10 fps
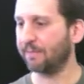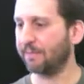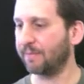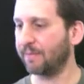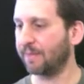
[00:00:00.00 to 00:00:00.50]

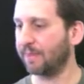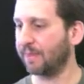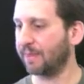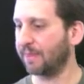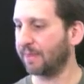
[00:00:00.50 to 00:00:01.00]

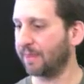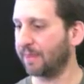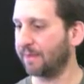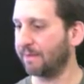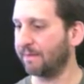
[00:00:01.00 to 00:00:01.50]

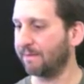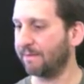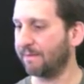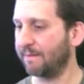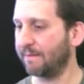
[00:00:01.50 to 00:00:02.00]

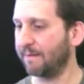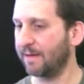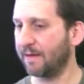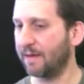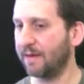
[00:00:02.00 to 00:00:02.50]

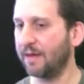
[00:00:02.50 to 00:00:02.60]
No one is speaking in this clip.